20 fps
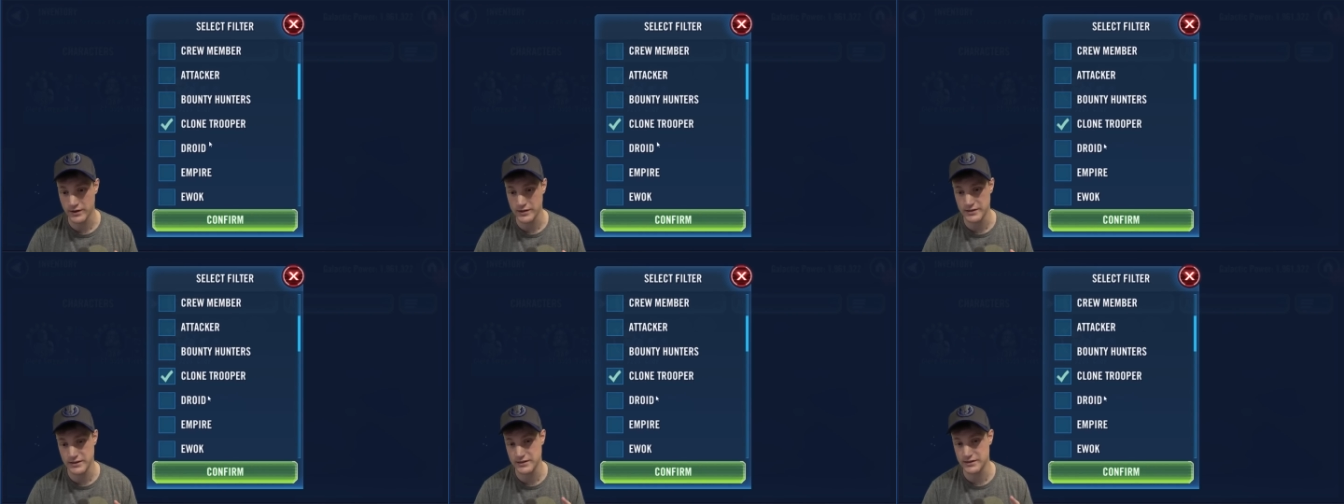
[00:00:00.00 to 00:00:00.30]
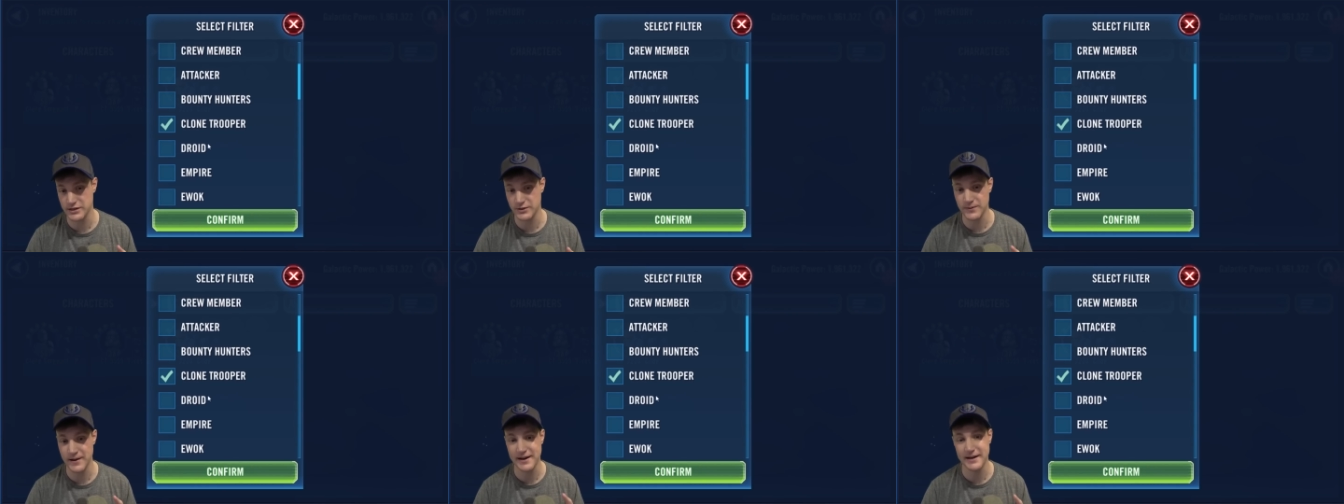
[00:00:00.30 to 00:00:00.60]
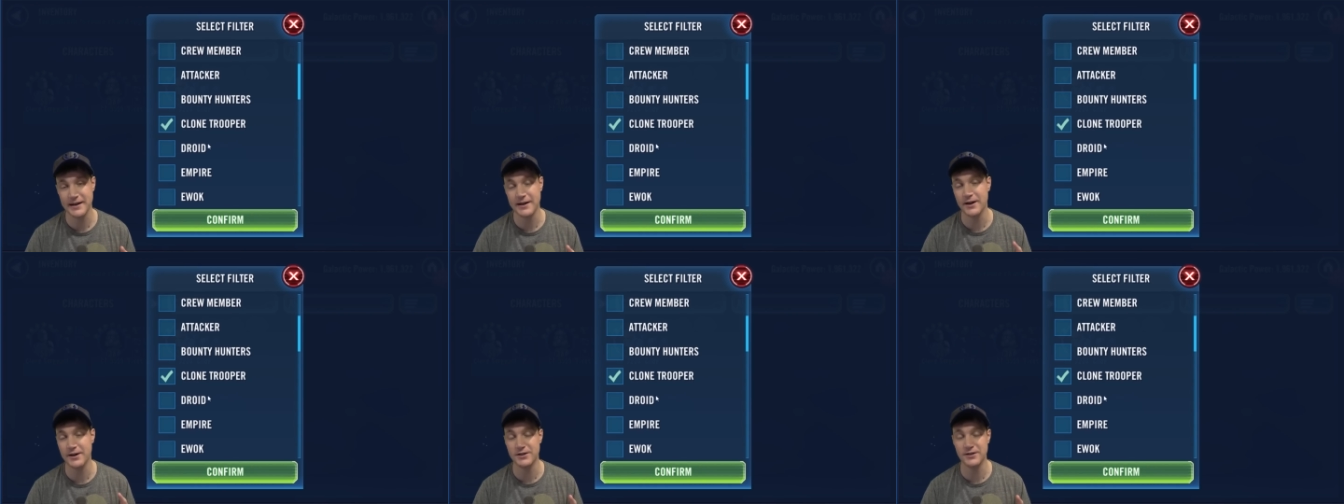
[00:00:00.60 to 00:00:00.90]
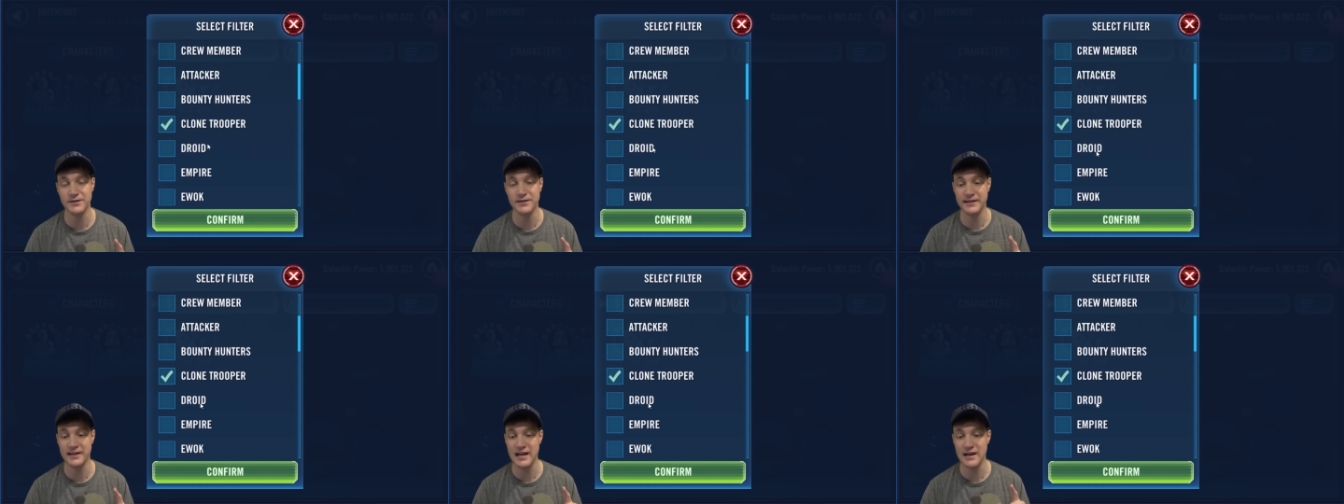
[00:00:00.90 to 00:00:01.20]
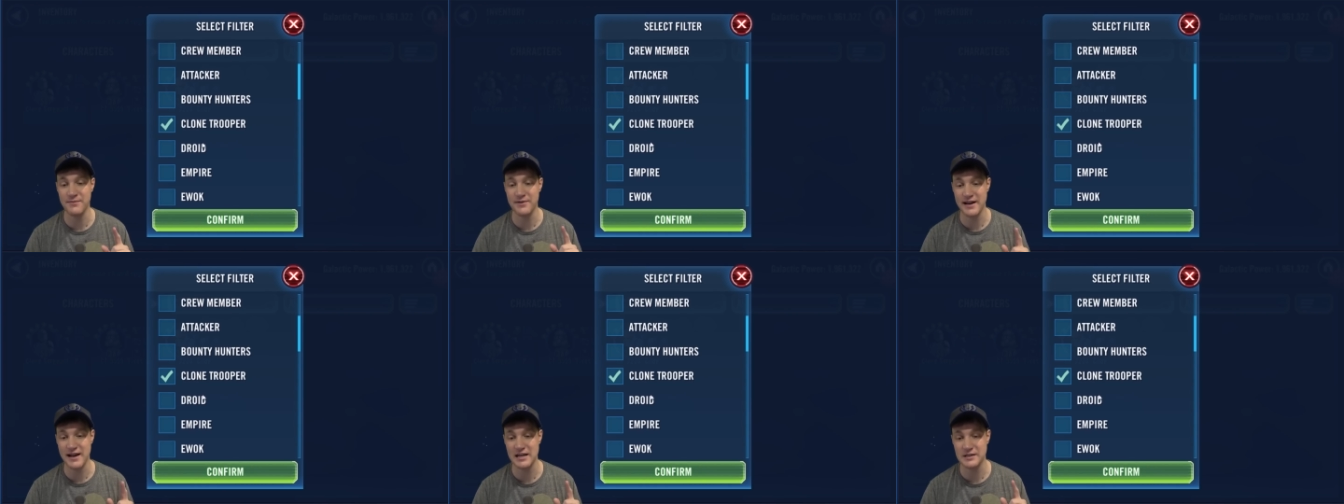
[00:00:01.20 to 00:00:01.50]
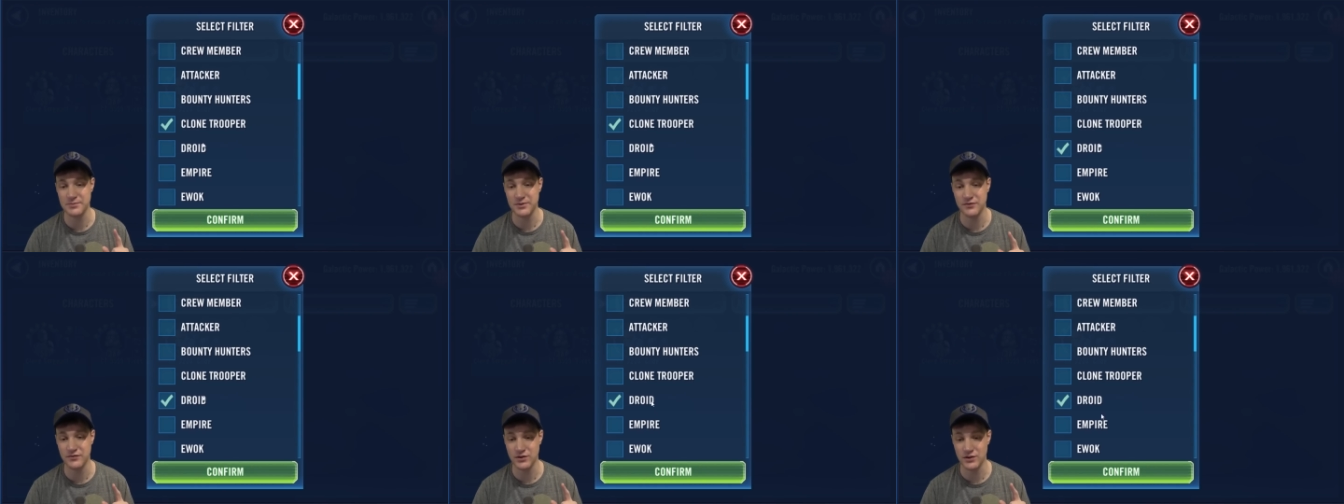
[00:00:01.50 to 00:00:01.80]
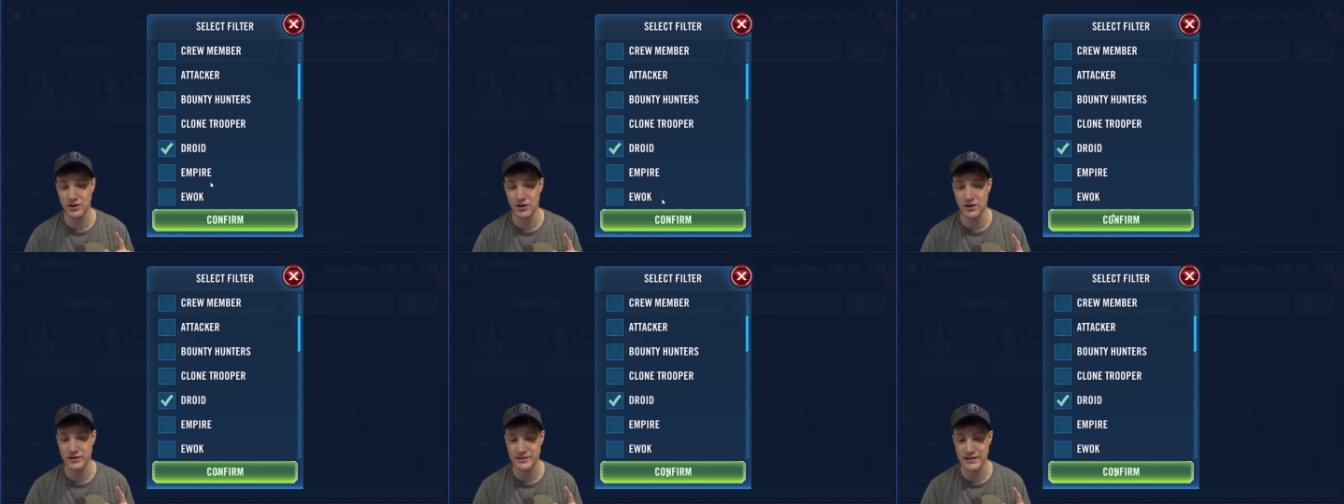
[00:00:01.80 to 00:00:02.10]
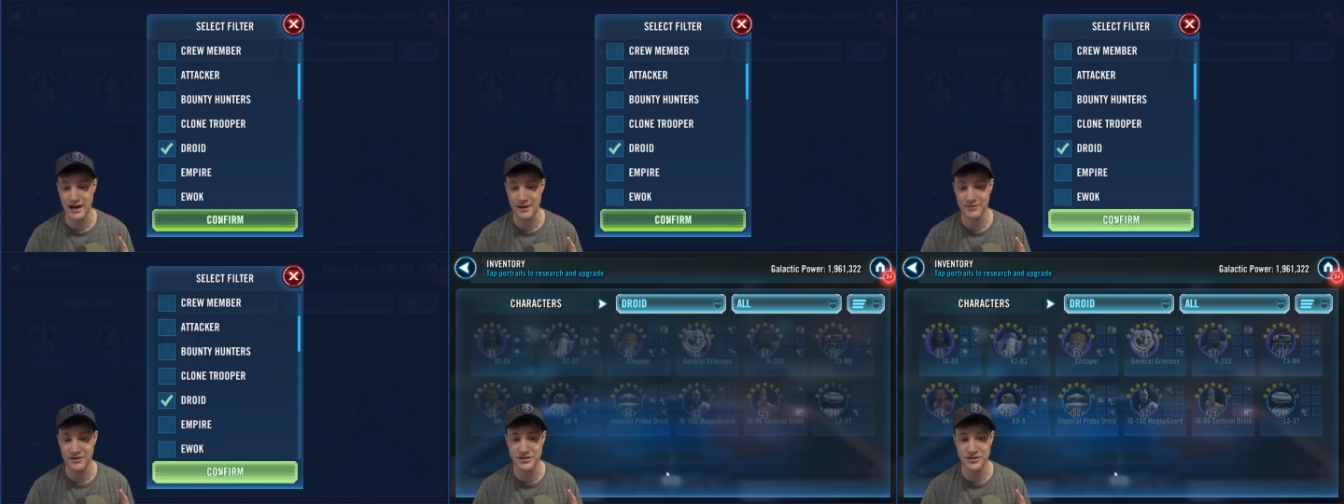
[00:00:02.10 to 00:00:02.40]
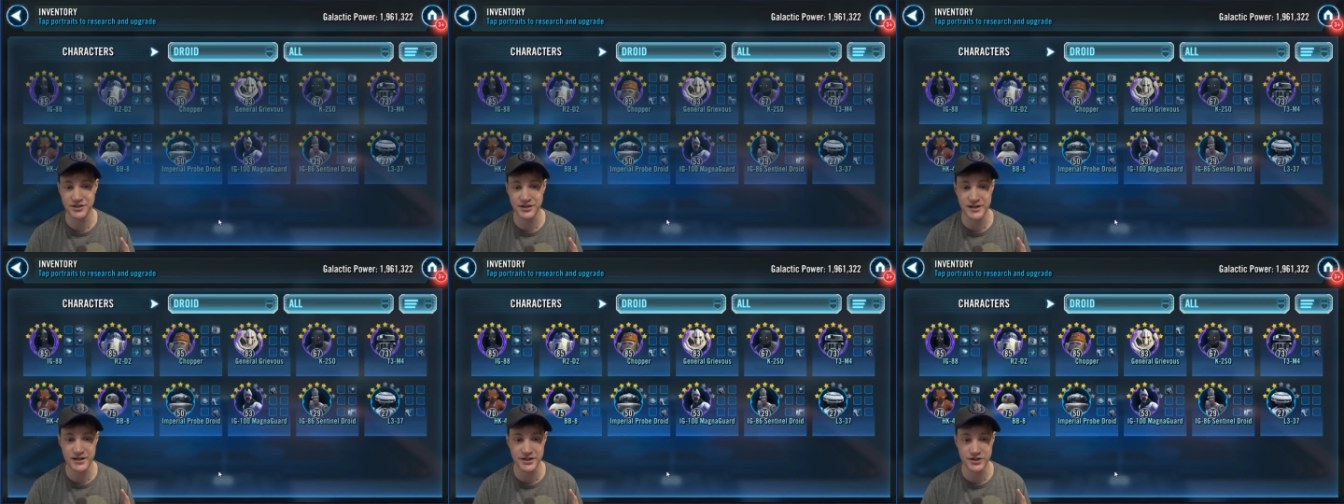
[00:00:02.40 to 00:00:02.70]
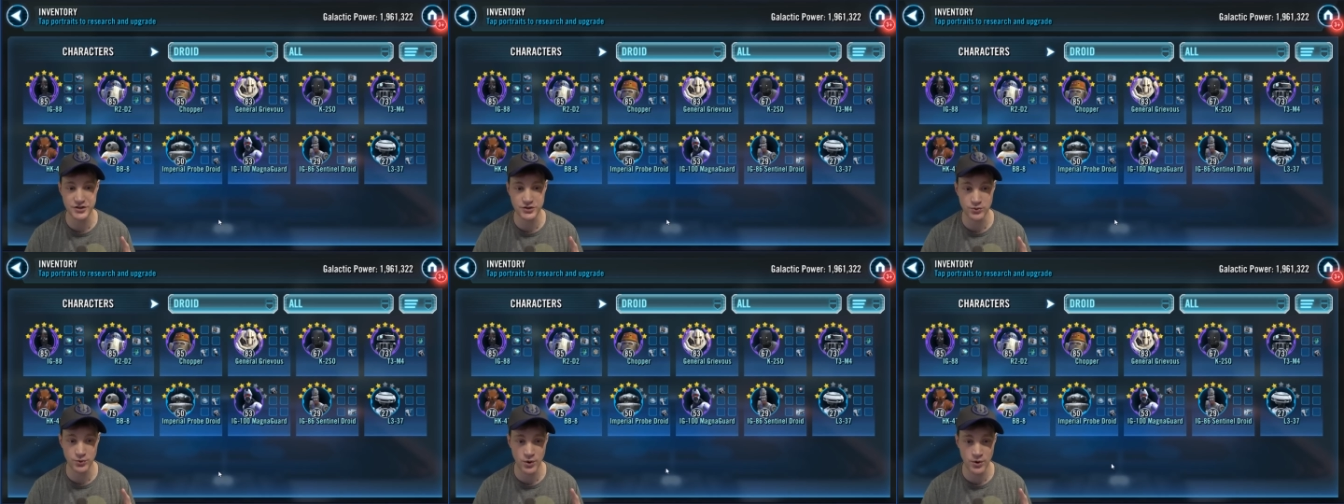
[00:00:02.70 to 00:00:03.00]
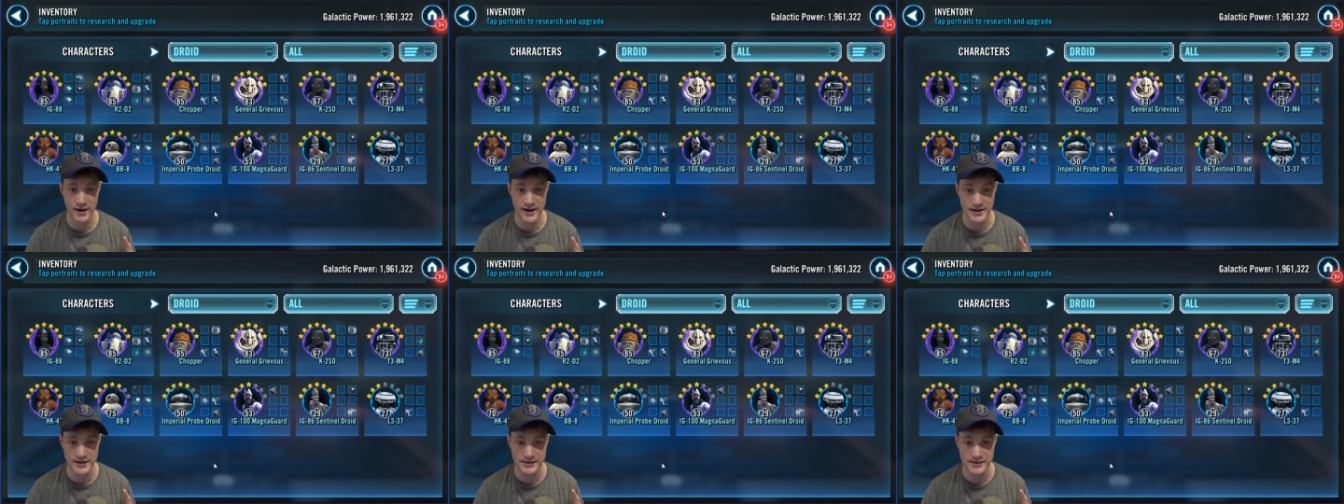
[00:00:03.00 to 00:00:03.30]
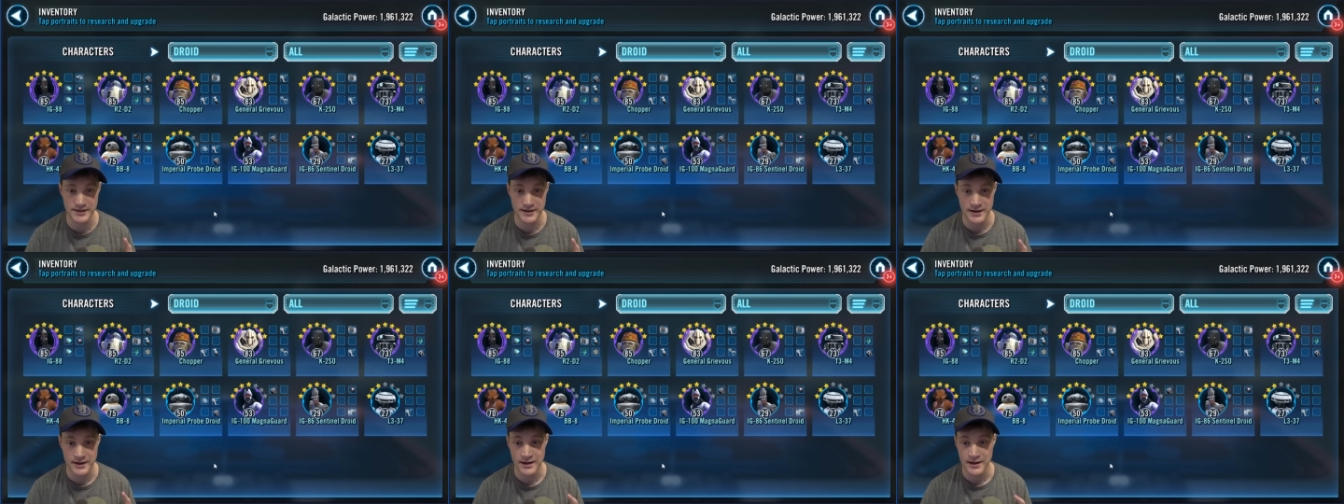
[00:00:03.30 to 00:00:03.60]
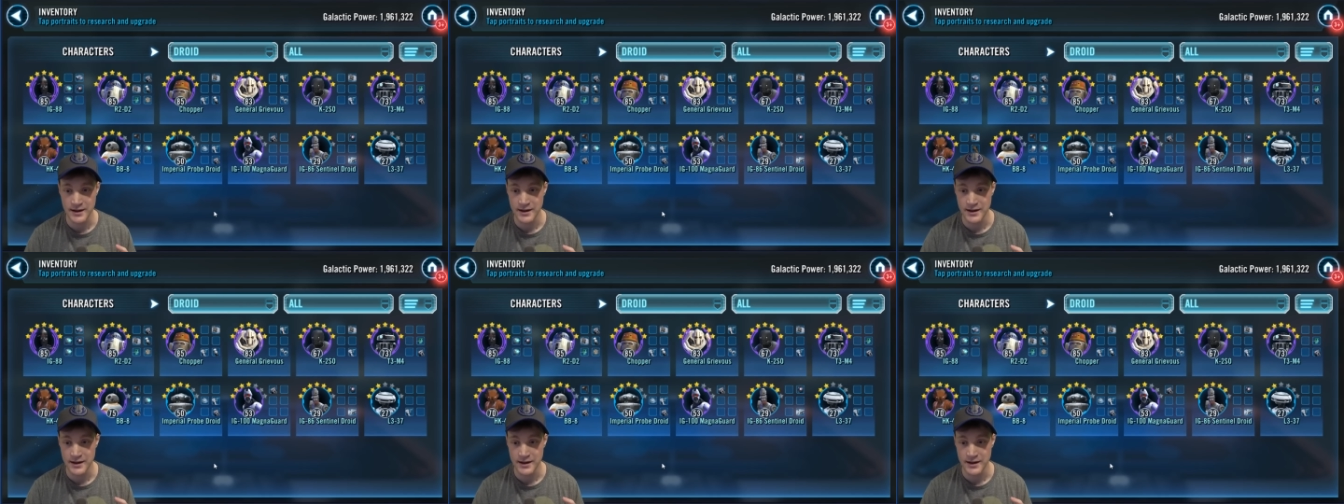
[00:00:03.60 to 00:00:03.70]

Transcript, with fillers: because he's a great character in the game and has been for a long time. Let's look at your droids.